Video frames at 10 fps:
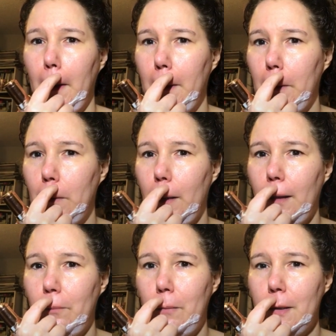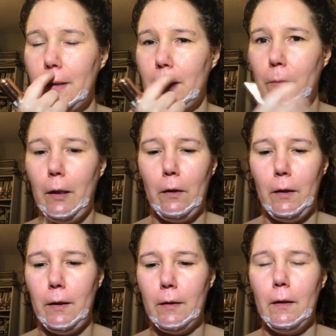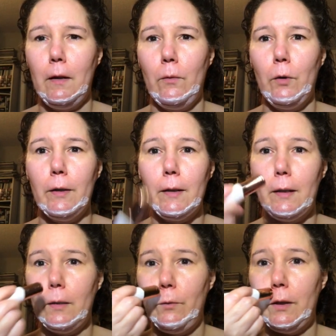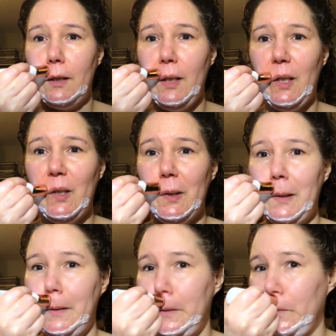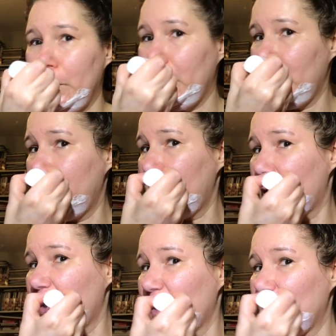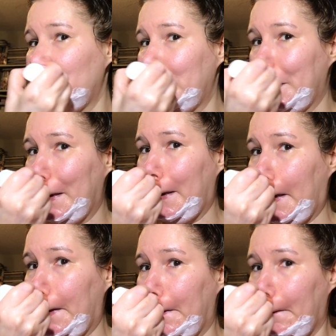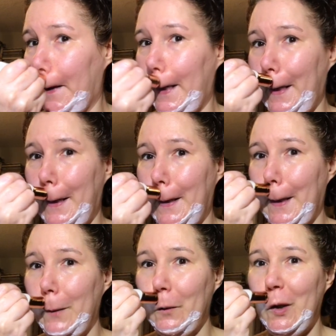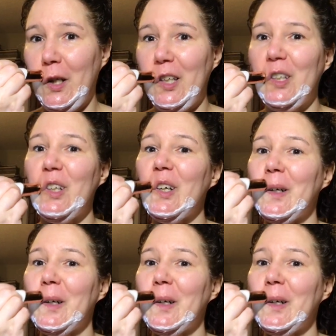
you kind of miss some areas. Whereas with this, you can really be thorough. Go right and get right in there.